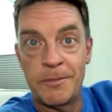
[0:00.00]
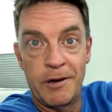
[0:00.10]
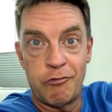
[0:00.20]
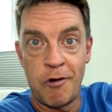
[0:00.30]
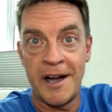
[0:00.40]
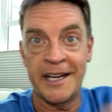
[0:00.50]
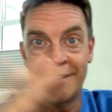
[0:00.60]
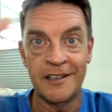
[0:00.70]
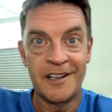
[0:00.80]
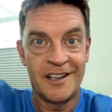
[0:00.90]
to be
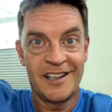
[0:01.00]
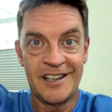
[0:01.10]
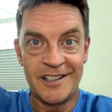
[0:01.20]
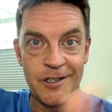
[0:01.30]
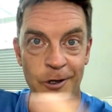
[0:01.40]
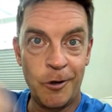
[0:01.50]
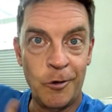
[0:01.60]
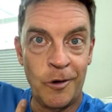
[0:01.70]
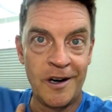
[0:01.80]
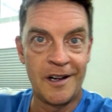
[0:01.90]
running
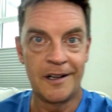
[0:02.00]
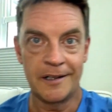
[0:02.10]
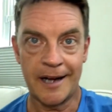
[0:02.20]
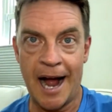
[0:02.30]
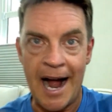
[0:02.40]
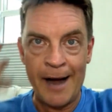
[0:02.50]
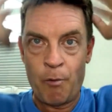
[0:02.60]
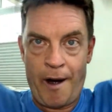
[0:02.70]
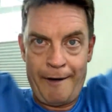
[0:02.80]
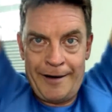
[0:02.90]
to the guy
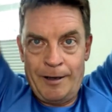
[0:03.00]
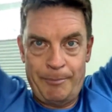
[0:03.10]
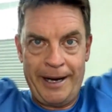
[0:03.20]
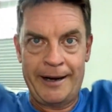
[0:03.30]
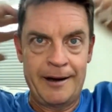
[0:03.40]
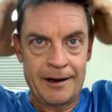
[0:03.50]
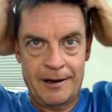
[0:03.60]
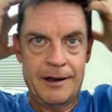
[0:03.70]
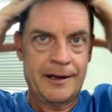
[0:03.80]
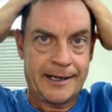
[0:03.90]
wearing the big
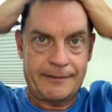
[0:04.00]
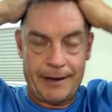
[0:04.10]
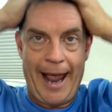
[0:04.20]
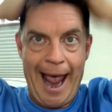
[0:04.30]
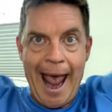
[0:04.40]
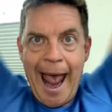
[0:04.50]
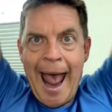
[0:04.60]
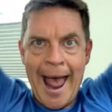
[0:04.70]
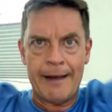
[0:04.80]
hat